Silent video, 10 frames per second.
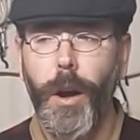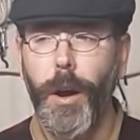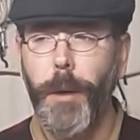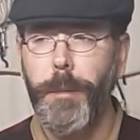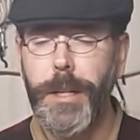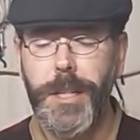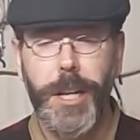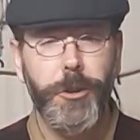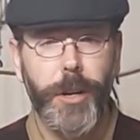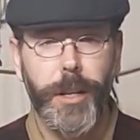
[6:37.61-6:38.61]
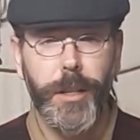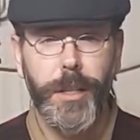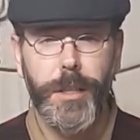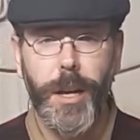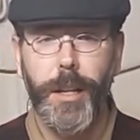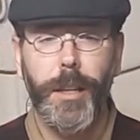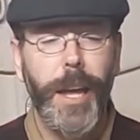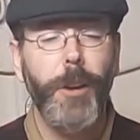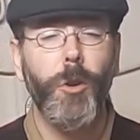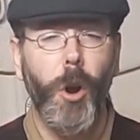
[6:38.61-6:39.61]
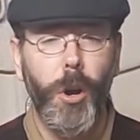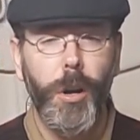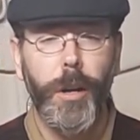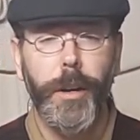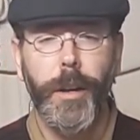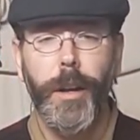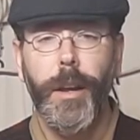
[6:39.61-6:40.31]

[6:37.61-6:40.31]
Um, it's intricately designed. Later on